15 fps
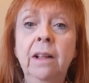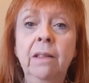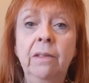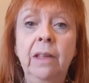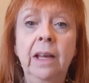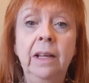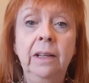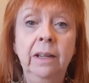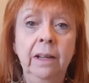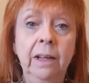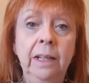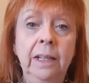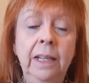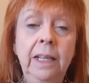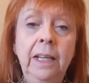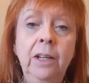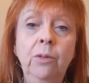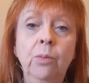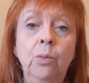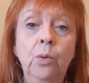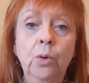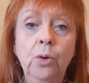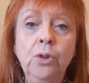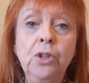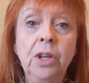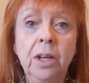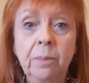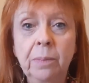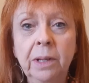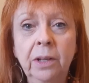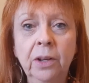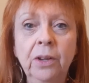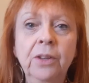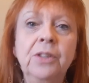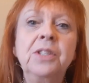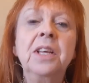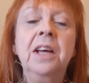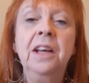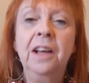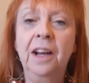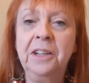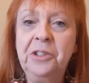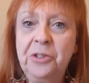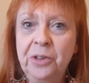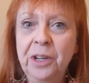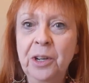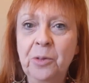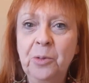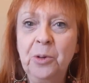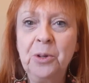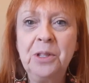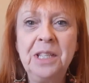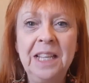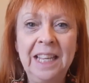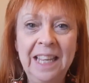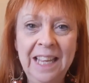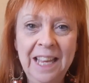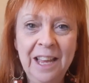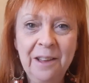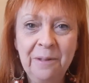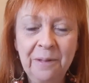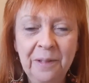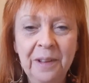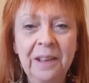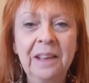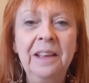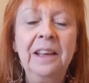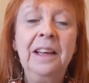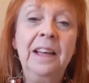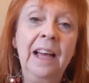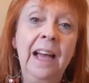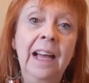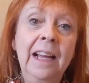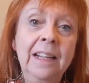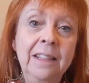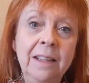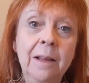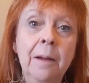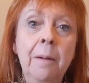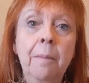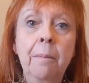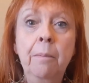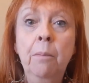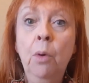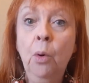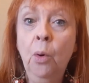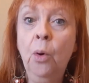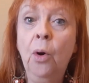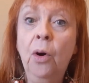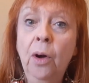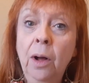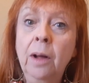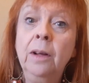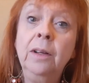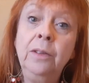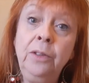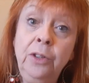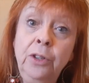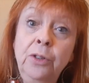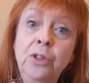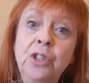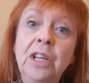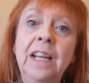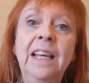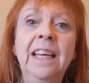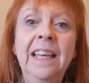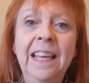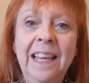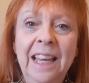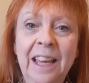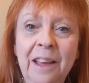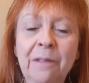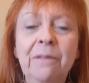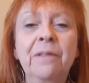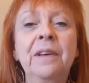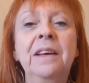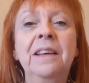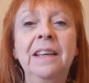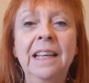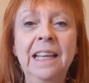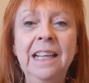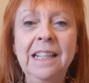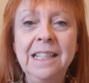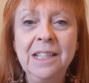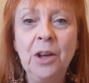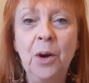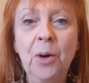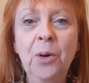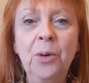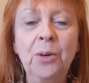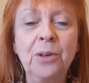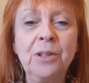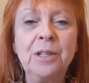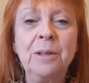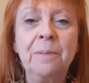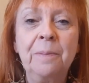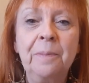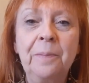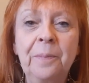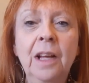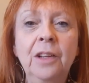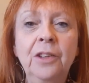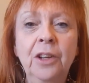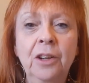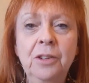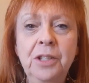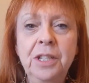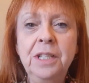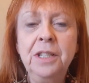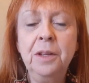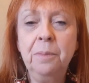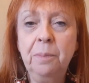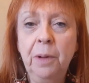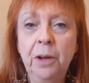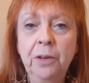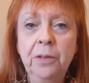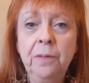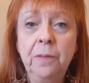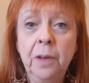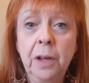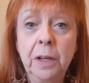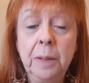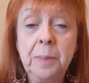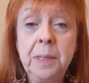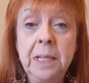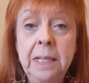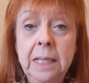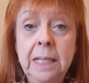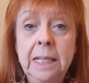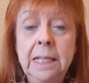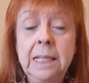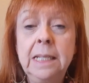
then I need water because I drink water if, and more usually if it's hot. Notice that both verbs in these